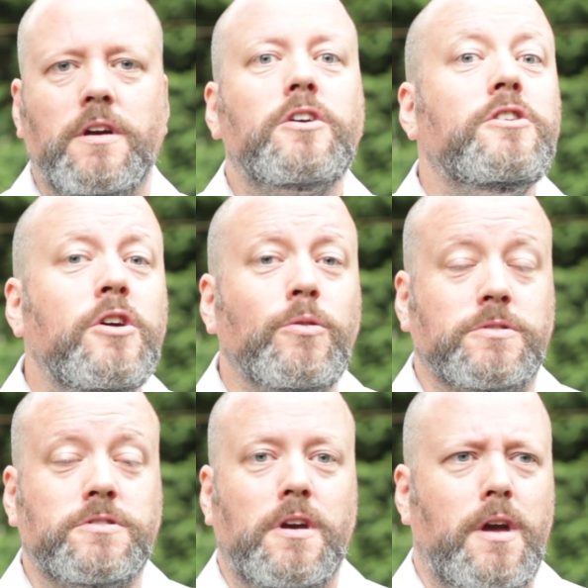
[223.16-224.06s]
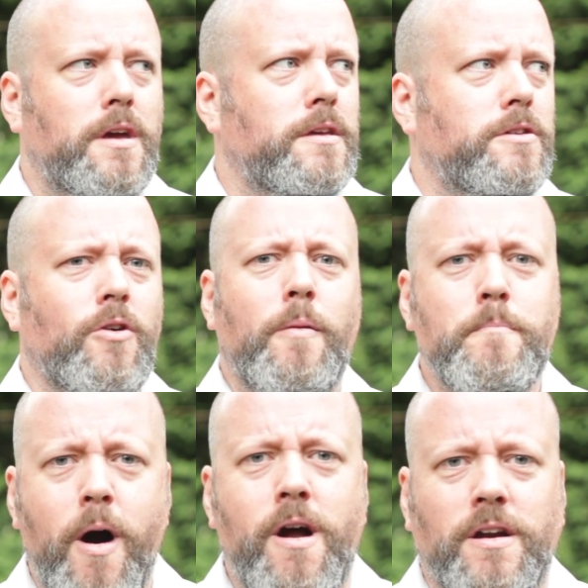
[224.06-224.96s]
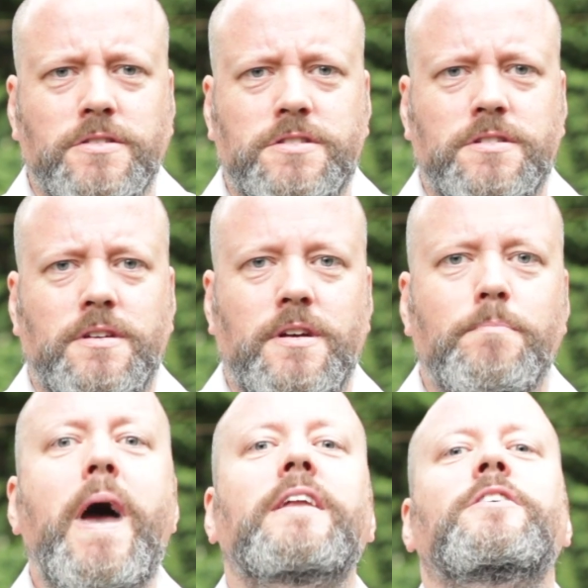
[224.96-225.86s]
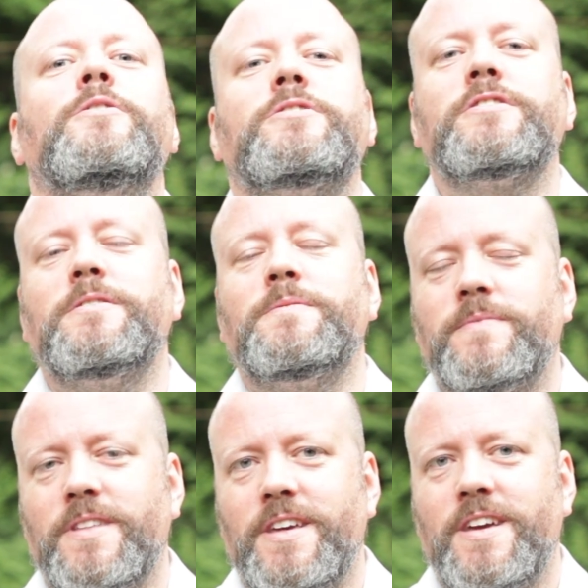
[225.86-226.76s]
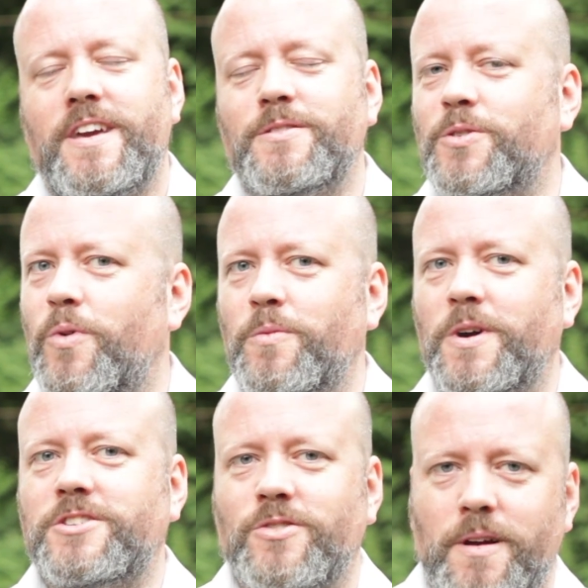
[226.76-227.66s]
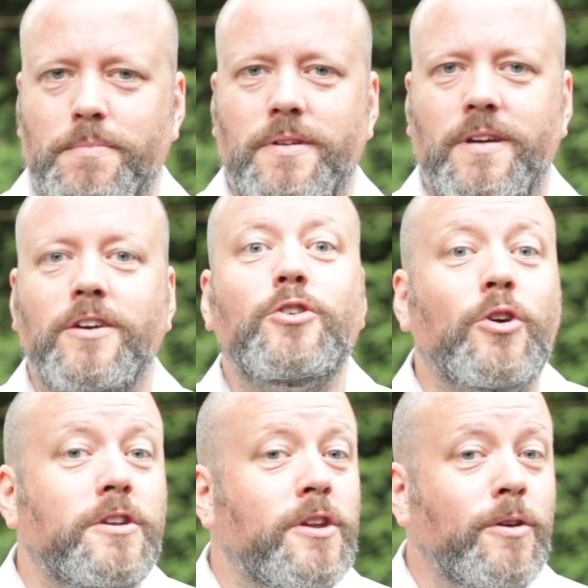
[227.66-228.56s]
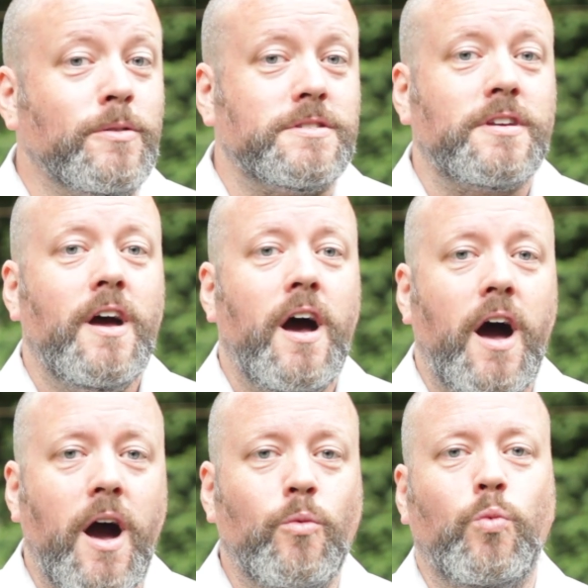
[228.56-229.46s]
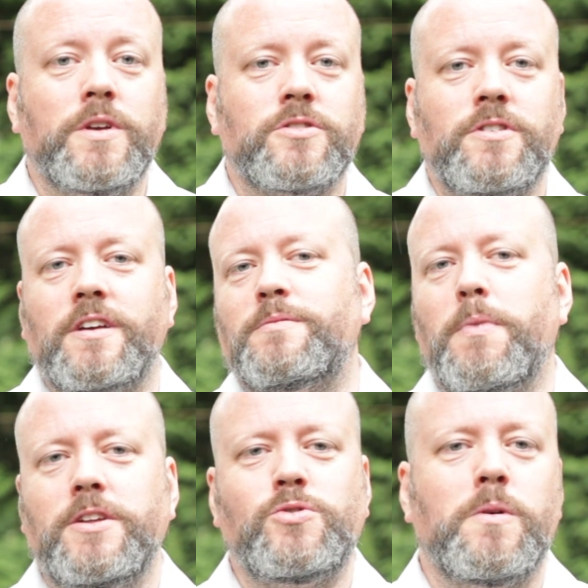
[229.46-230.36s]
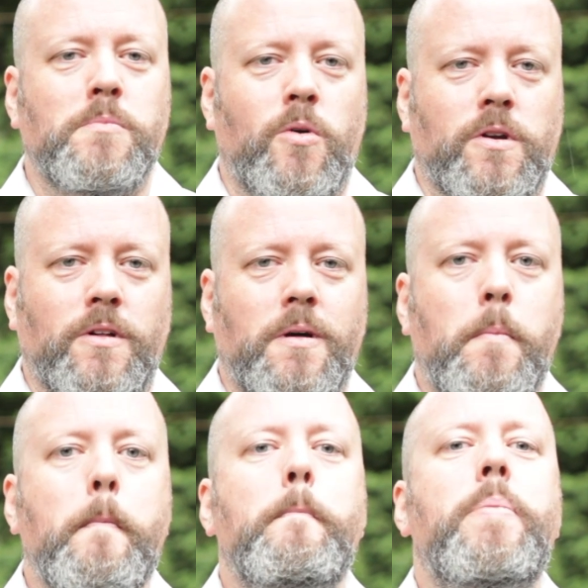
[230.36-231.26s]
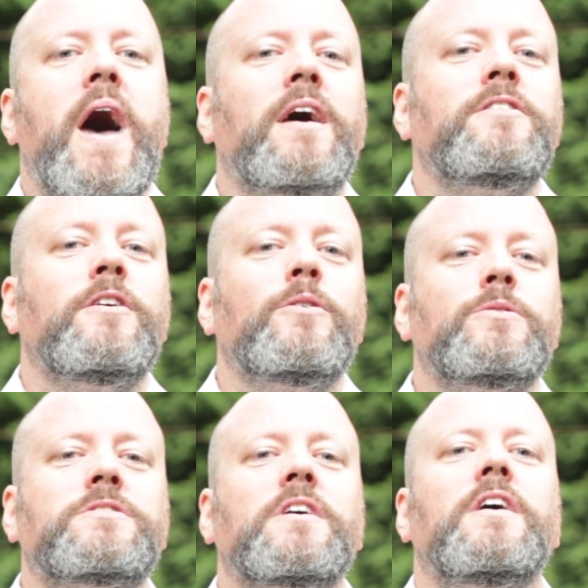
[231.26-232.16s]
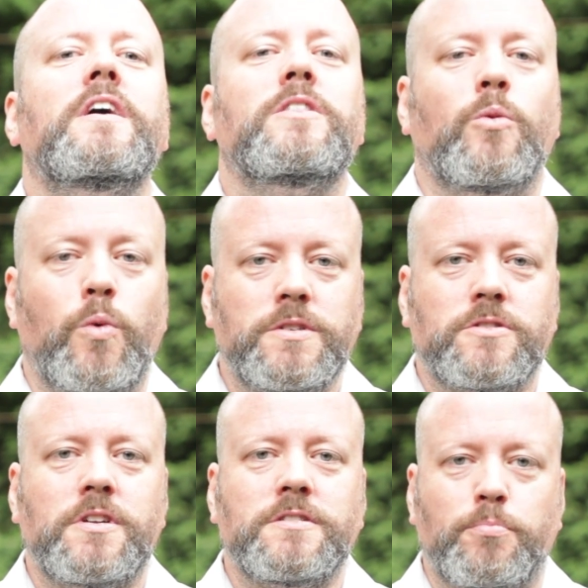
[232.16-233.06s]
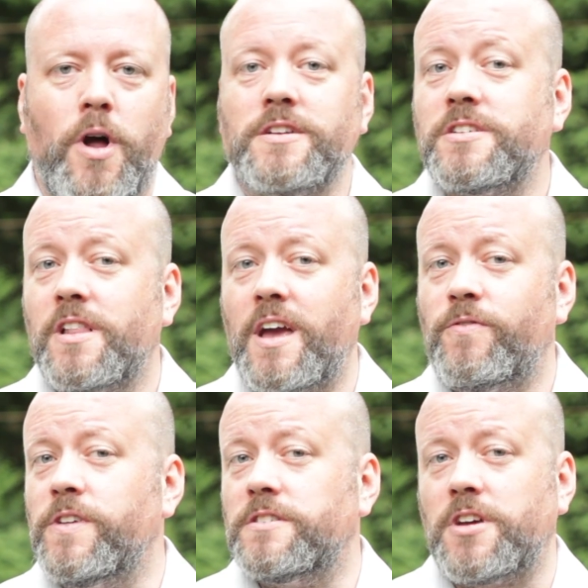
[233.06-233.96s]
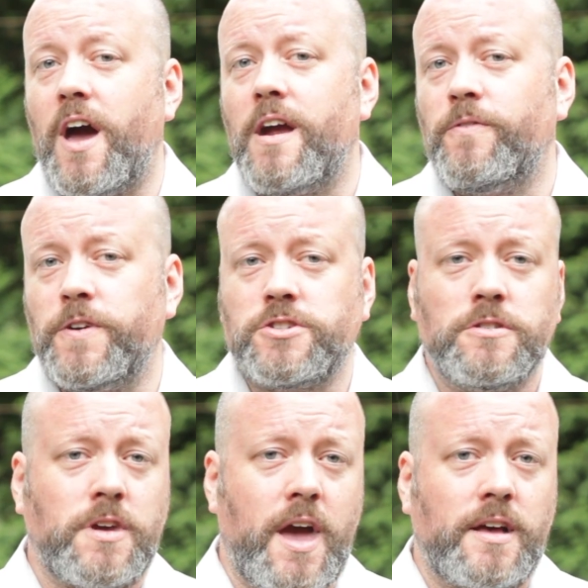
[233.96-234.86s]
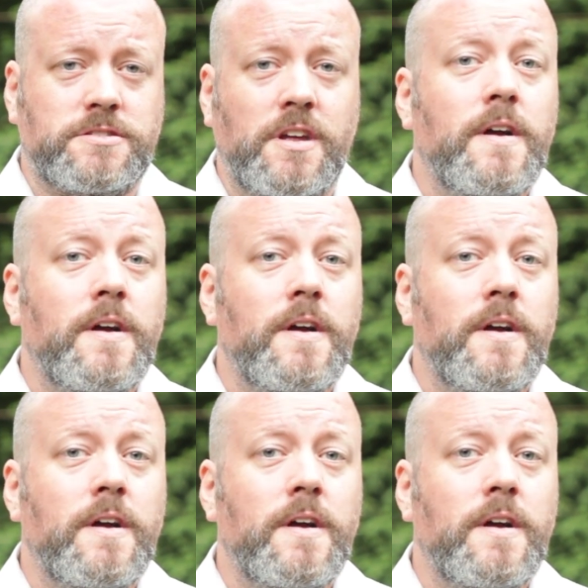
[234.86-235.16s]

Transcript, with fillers: Good news, you're on Mars. Bad news, it was a one-way trip. Good news, a wizard has made you immortal. Bad news, the wizard has brought to life the entire fictional cast